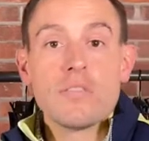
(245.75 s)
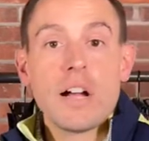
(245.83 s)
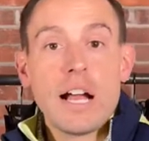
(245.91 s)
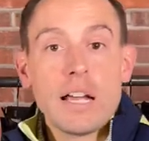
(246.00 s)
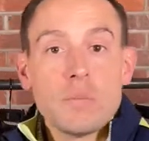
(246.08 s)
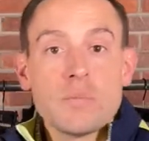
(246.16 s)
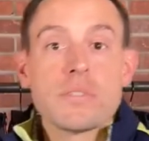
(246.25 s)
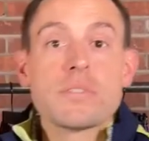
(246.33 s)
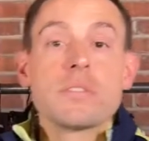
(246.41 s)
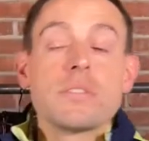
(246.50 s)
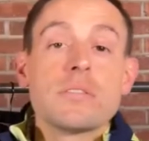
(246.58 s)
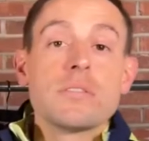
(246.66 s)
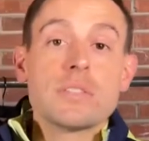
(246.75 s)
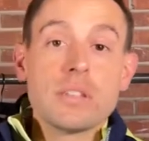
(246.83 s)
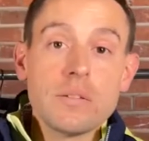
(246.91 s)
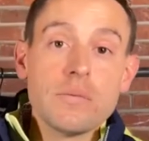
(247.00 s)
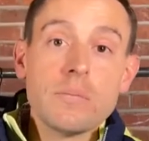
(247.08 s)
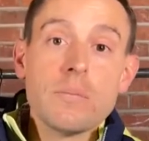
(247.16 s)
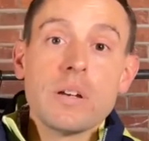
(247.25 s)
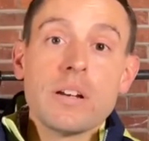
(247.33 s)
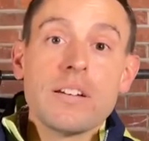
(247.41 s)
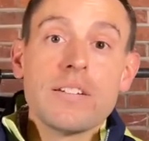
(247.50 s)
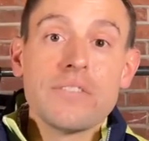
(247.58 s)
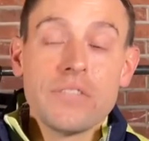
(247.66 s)
Vibes Slim
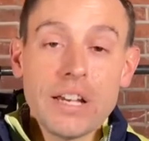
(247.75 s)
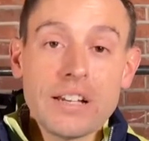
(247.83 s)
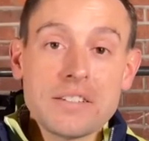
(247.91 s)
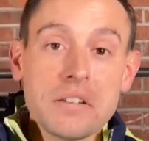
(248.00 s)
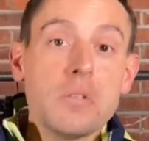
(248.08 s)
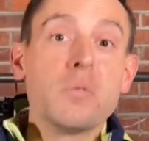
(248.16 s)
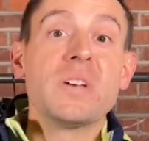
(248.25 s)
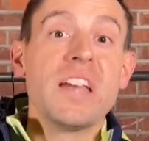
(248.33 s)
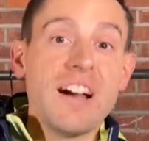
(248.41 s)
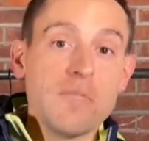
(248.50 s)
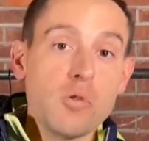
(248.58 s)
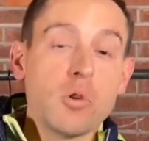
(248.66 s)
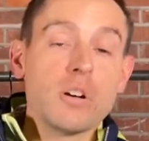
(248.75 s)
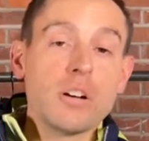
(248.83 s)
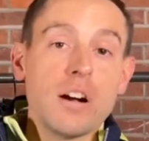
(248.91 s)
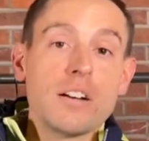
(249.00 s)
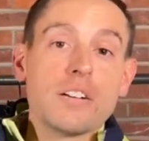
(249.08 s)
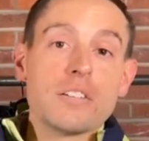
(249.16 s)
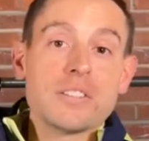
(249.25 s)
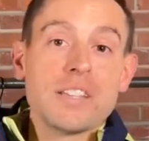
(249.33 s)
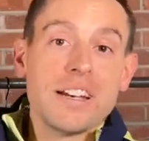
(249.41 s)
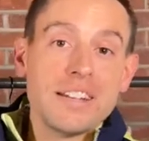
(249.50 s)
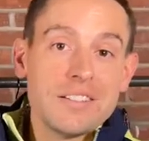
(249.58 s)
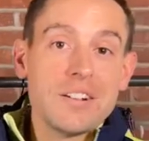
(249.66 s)
Fit. We have more on our
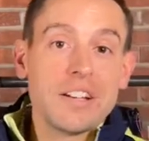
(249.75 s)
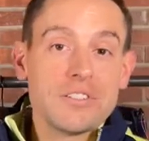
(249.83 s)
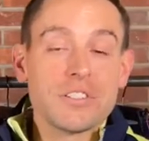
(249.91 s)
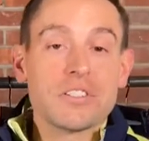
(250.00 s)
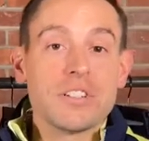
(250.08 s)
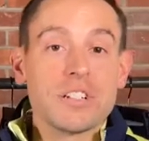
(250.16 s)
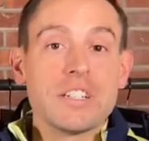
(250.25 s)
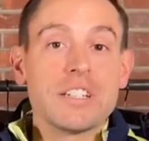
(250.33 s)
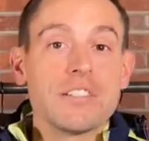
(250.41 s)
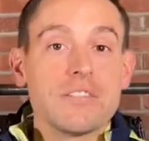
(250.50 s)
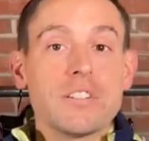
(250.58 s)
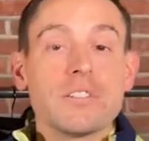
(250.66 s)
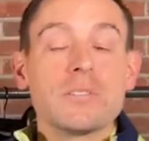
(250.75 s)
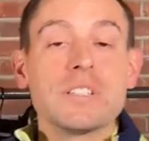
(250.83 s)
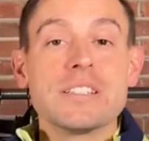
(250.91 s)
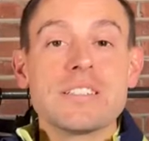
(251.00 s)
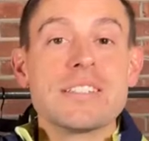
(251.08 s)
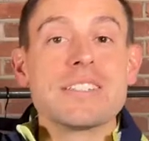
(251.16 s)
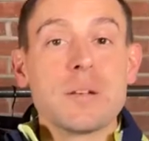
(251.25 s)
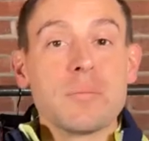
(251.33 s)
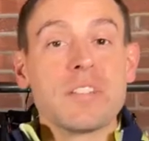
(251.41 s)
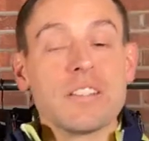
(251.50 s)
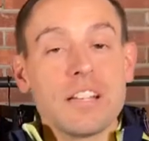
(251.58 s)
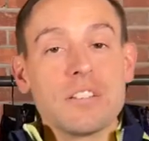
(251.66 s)
site as you're looking if you didn't see
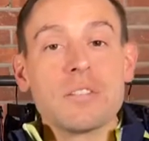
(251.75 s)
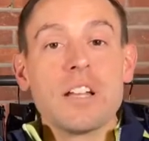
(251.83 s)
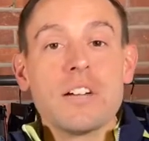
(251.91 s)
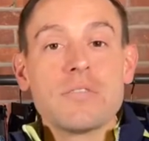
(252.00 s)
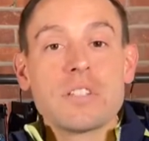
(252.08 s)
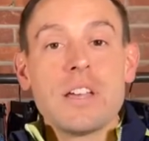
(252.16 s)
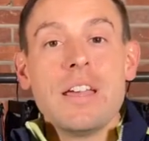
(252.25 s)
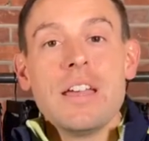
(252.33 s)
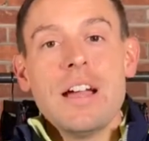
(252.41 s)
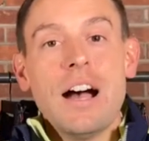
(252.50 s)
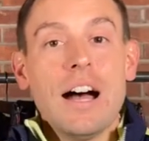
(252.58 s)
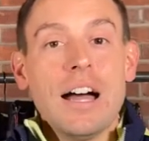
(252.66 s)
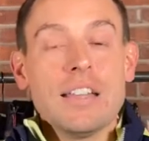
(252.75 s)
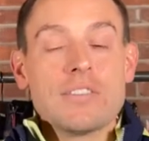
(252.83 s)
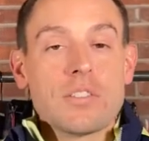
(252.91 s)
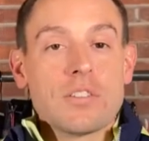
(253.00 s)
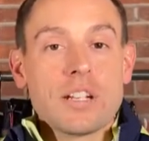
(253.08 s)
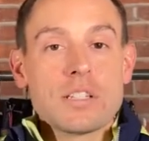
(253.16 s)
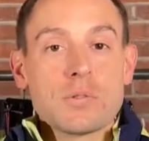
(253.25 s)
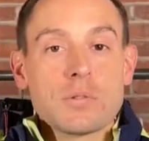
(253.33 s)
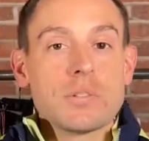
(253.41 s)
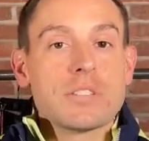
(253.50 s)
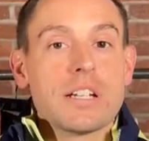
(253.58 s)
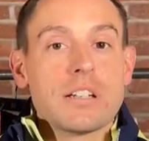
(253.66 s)
something that you loved. Uh, and so the next ones
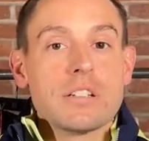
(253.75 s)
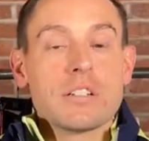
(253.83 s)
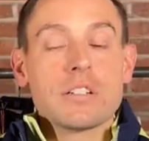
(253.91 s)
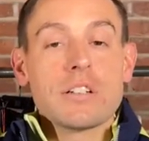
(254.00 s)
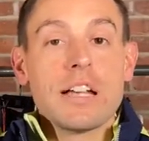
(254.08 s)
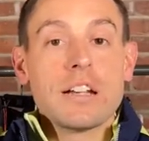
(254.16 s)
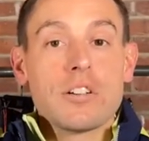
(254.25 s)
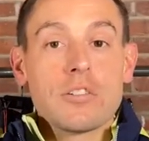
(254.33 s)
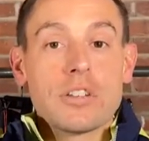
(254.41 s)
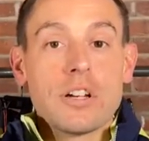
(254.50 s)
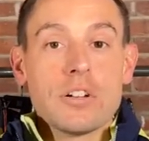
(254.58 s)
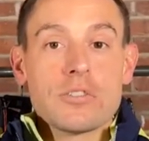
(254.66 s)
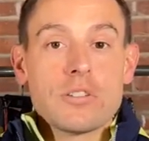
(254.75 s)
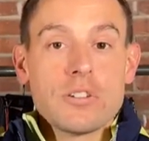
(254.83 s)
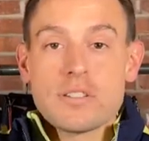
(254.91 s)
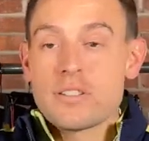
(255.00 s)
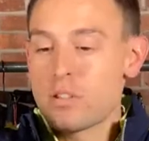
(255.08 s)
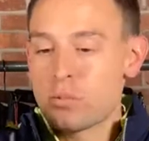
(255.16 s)
we're gonna take a look at are the Ultras, the